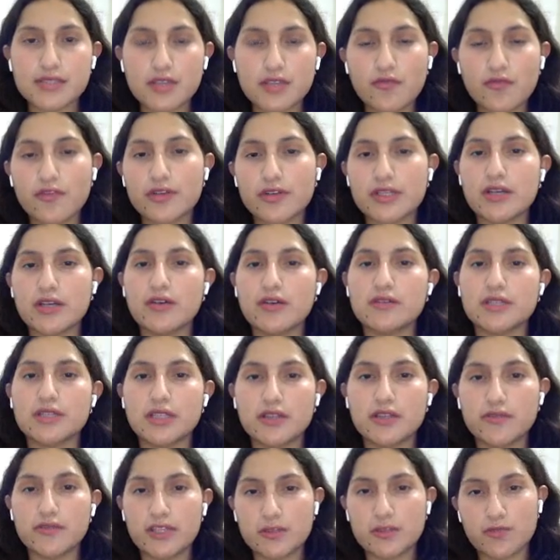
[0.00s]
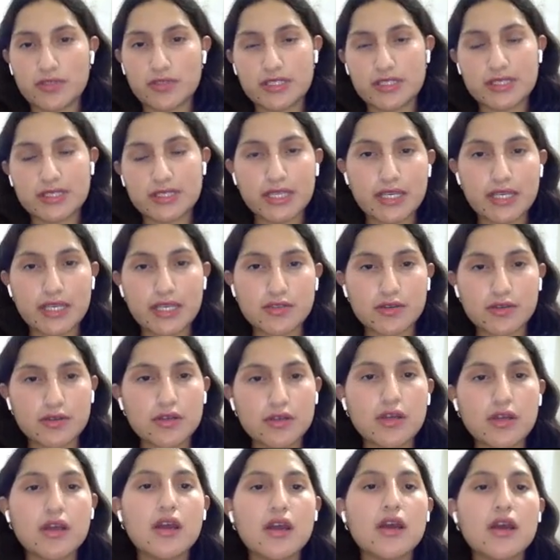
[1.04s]
So for the content of this
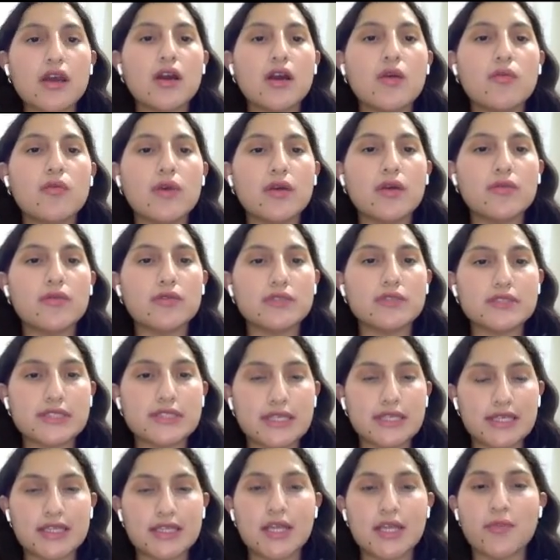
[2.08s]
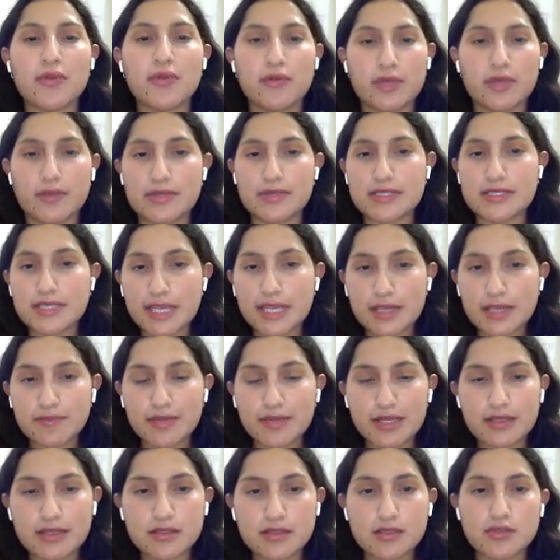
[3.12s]
presentation, we will see the problem
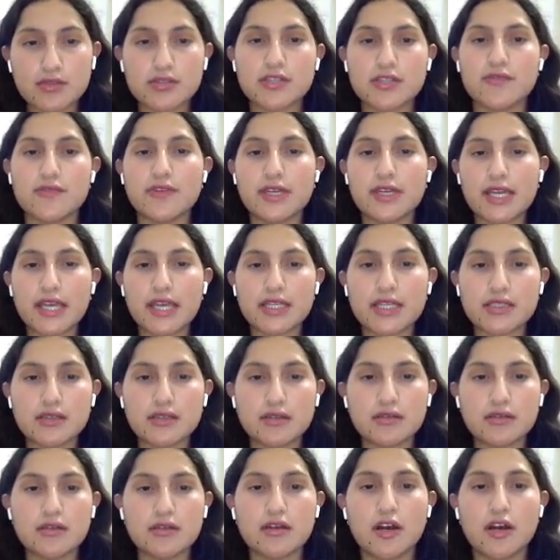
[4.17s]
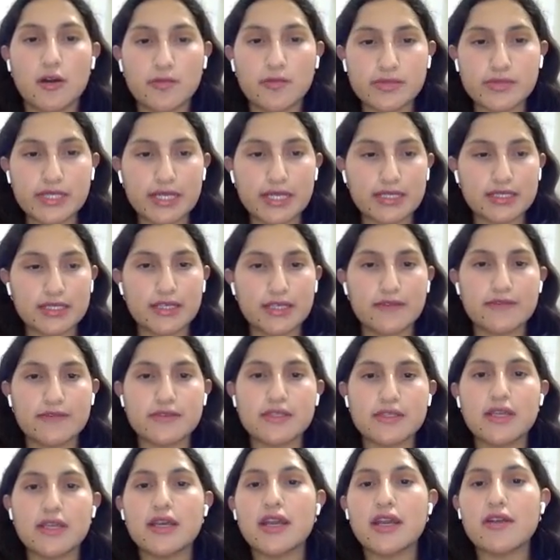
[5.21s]
statement, justification, objectives,
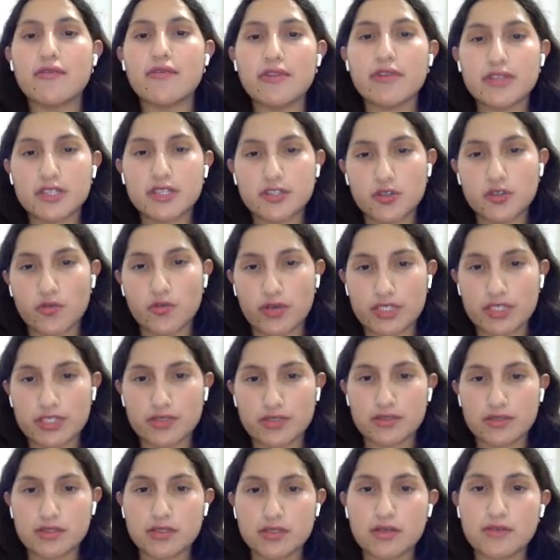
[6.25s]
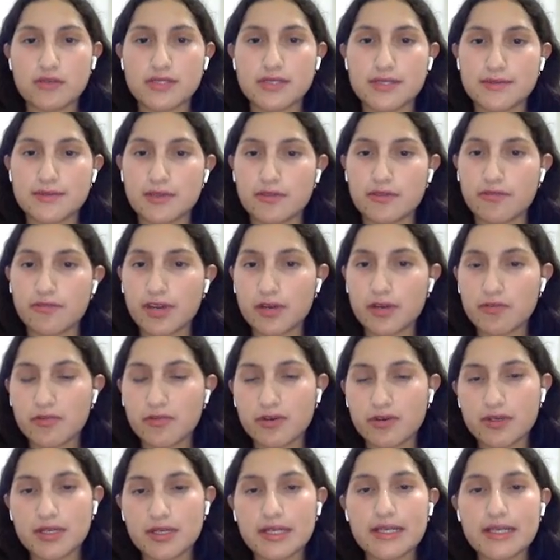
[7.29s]
research questions, conceptual
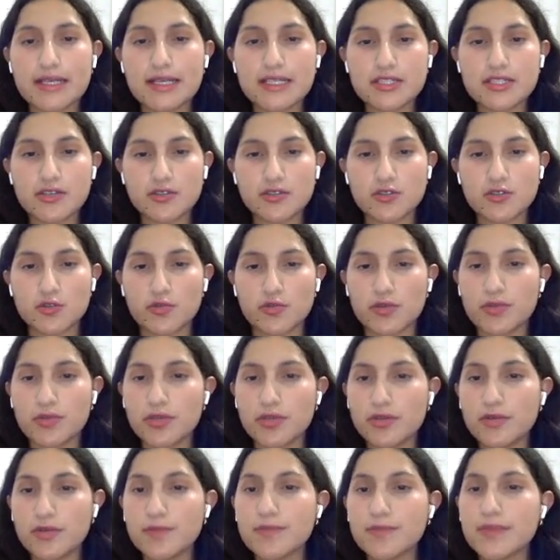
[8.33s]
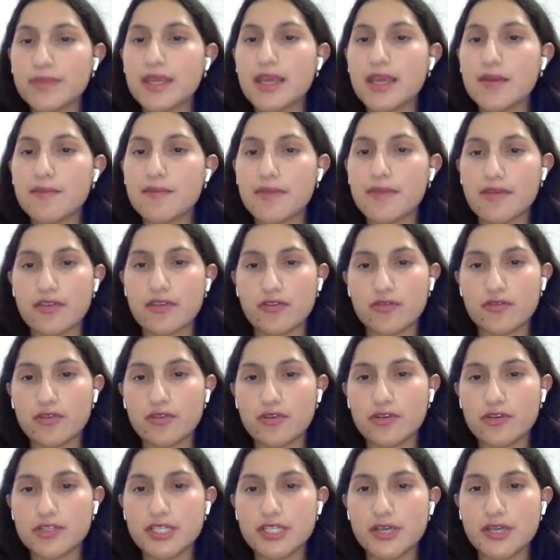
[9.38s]
framework, literature review,
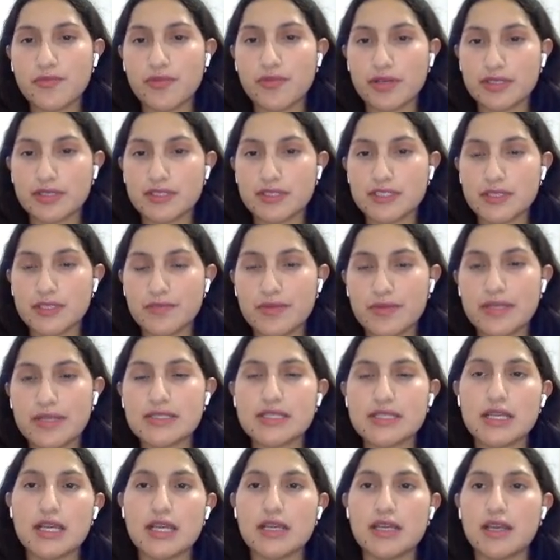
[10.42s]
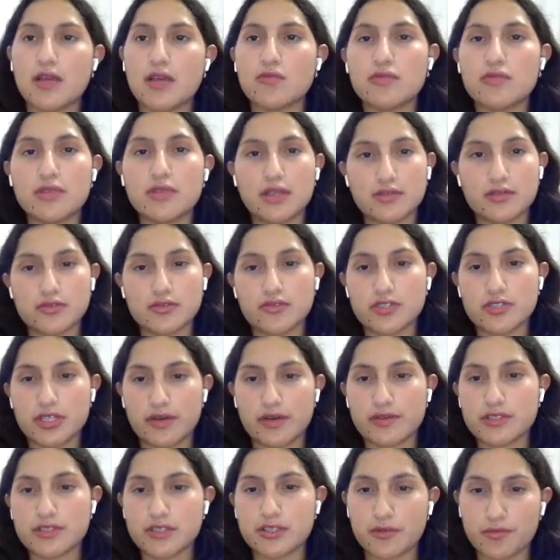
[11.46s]
methodology, participants, and I will also
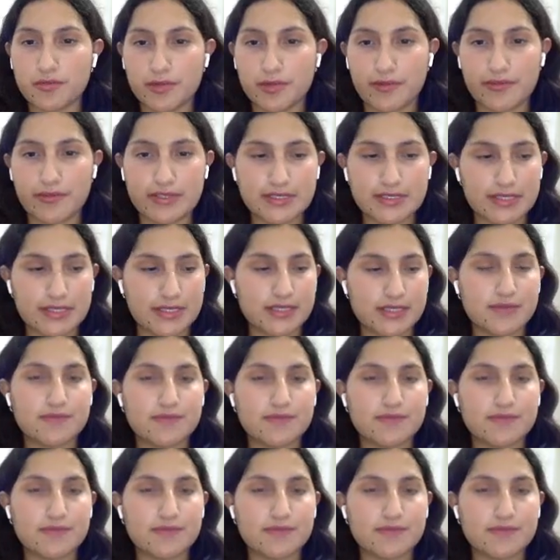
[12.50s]
share some references.